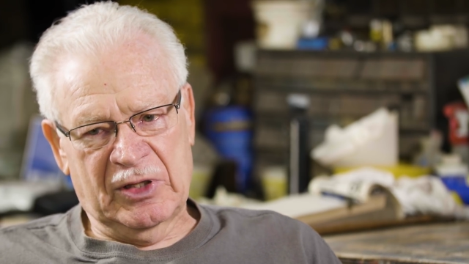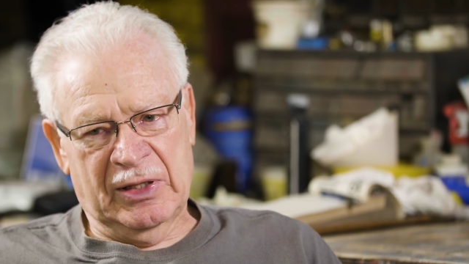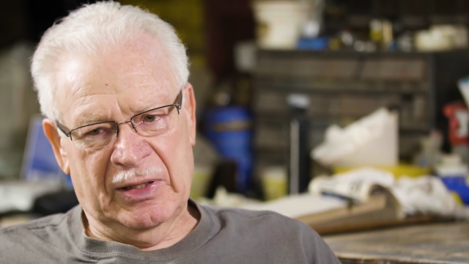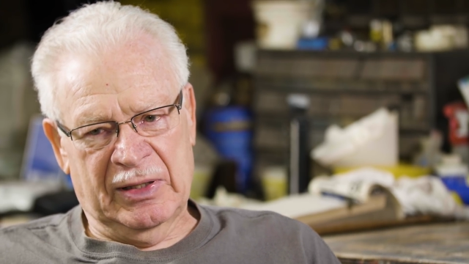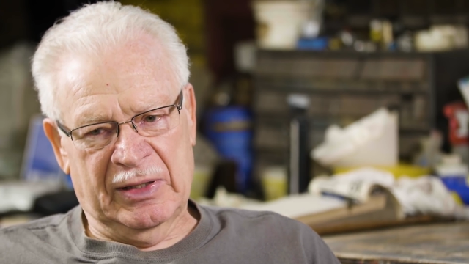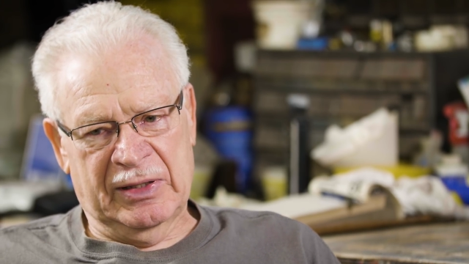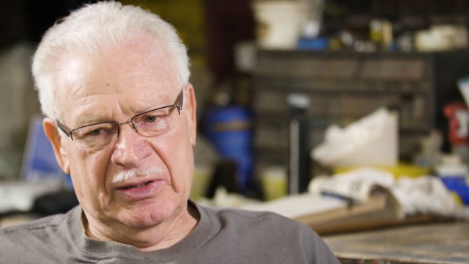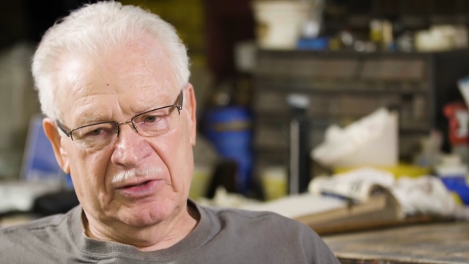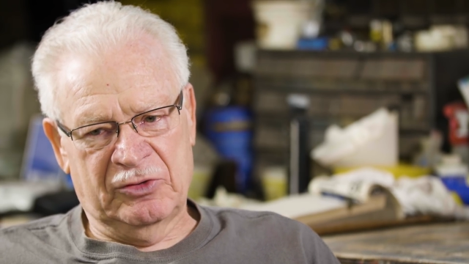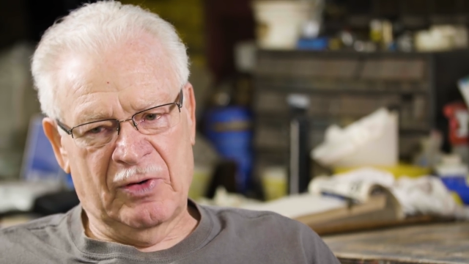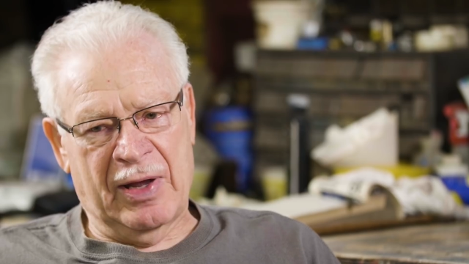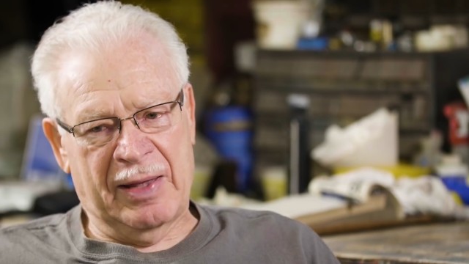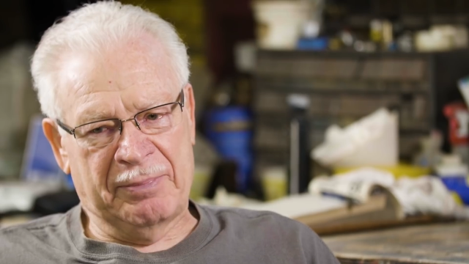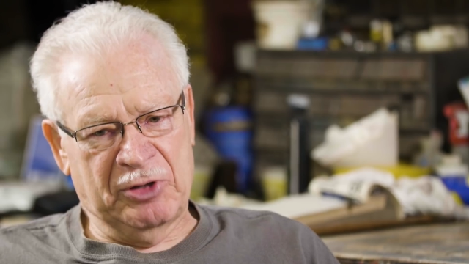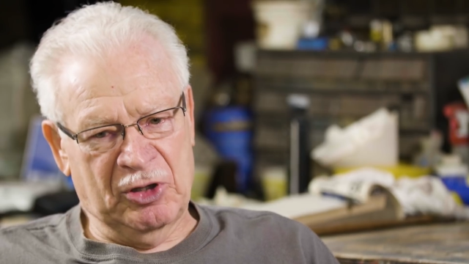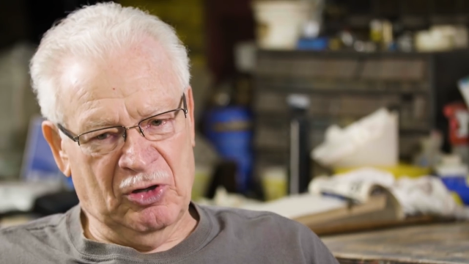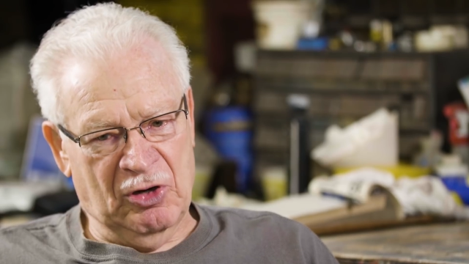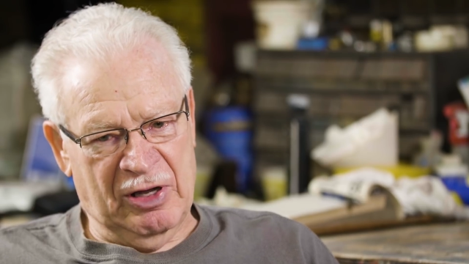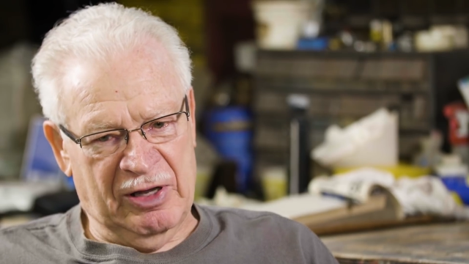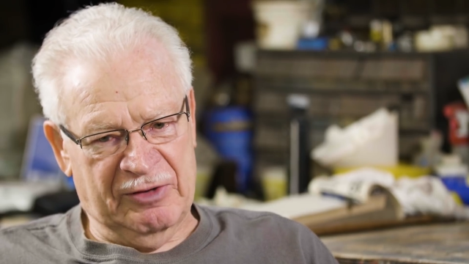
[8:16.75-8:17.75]
I
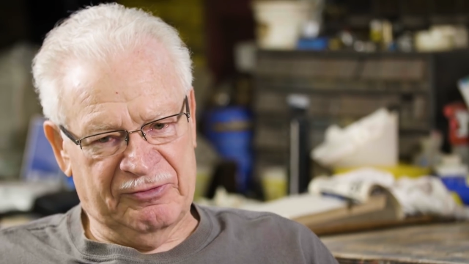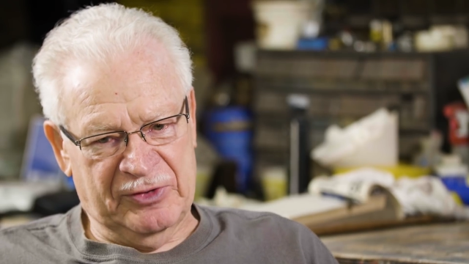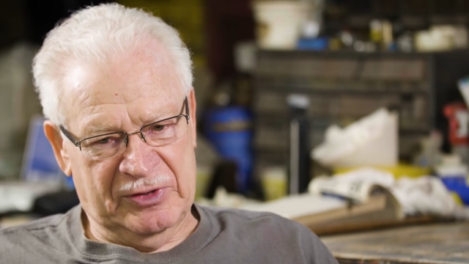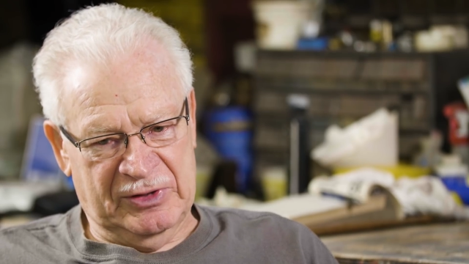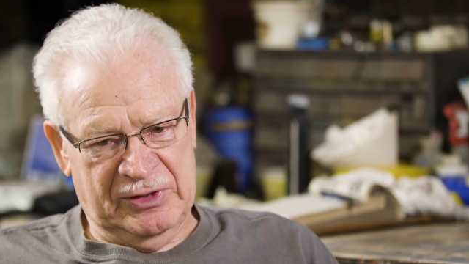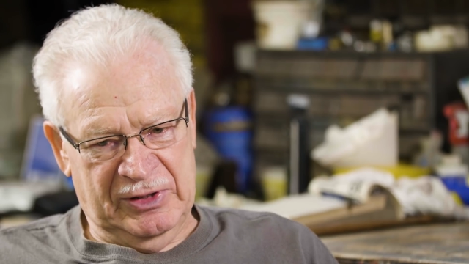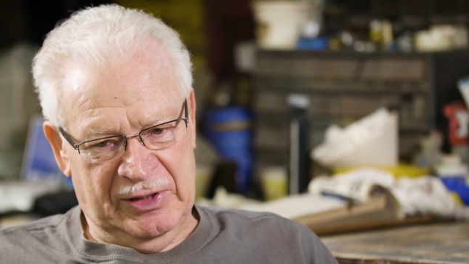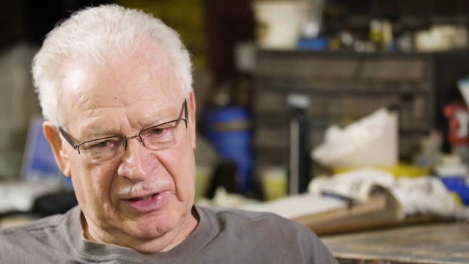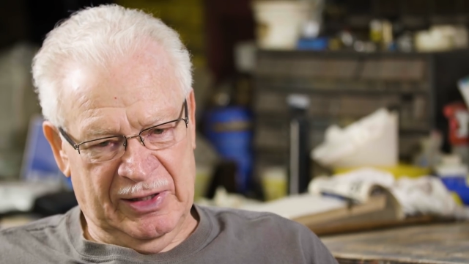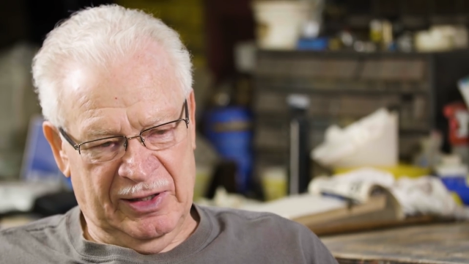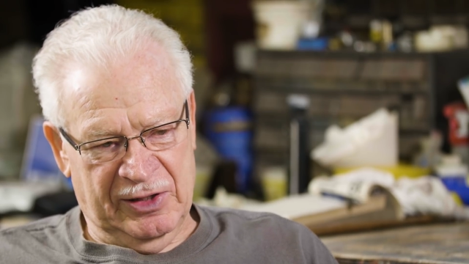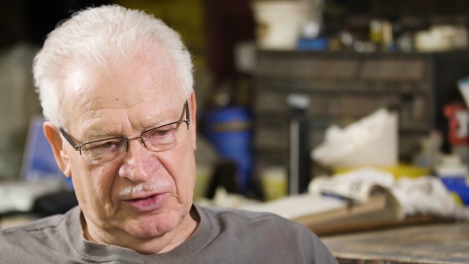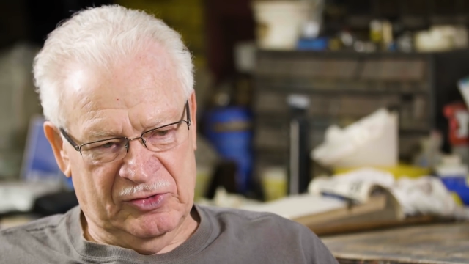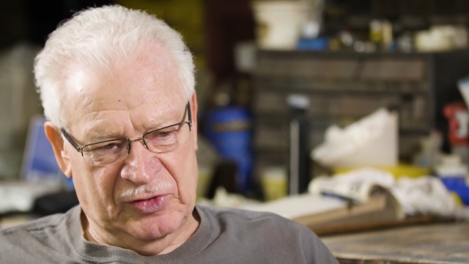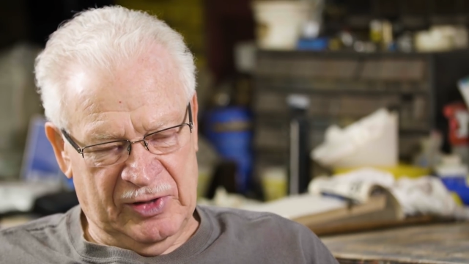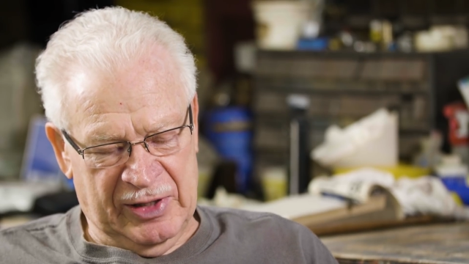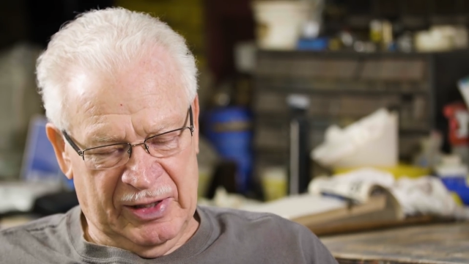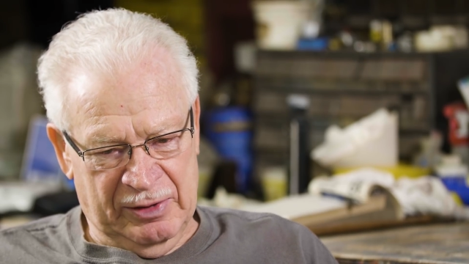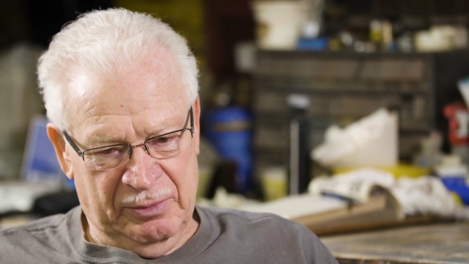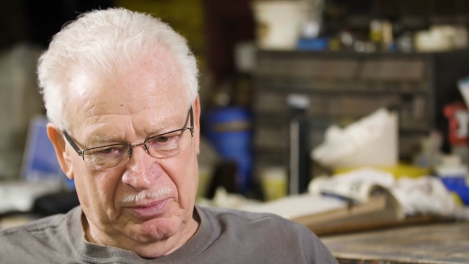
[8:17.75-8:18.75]
dropped it off at the
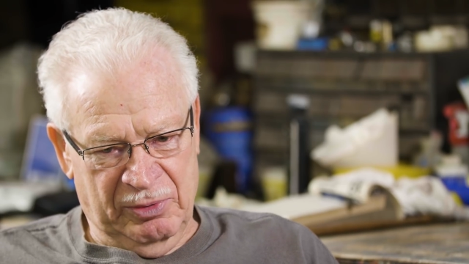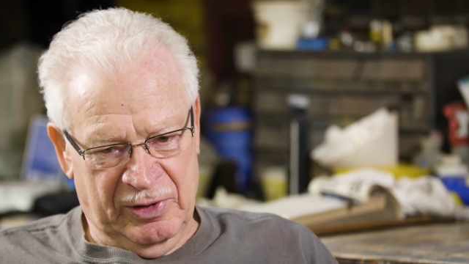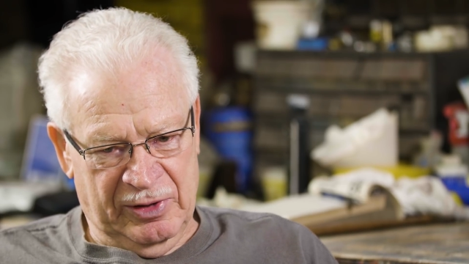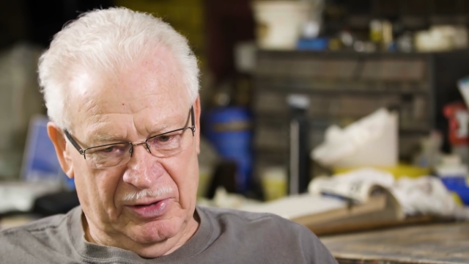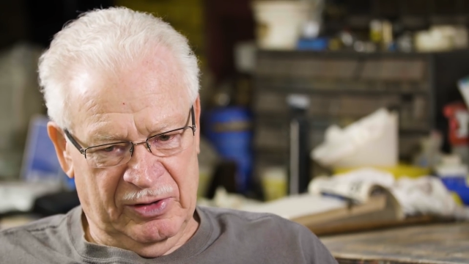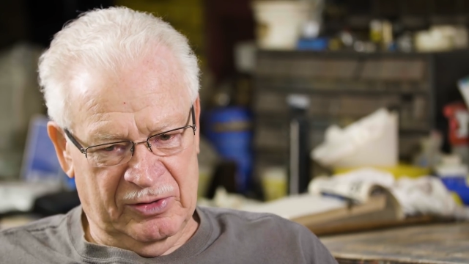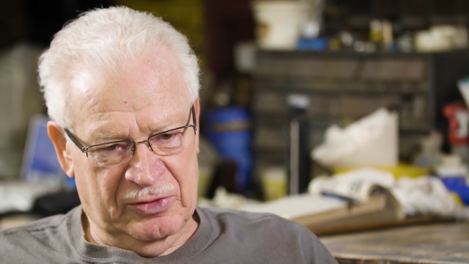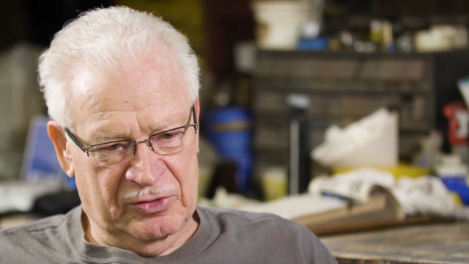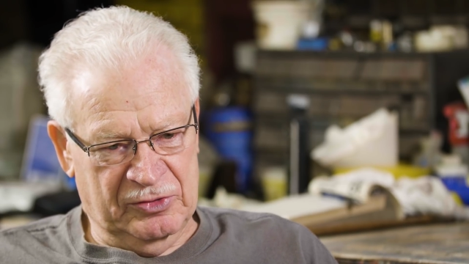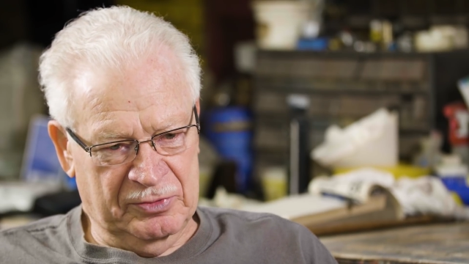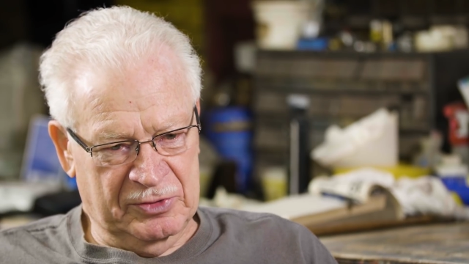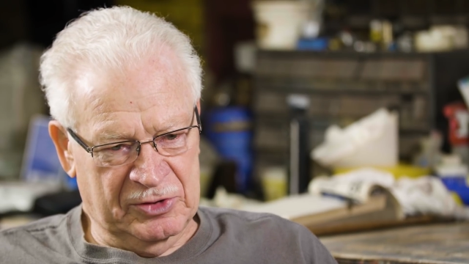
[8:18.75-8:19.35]
Alexander Brothers,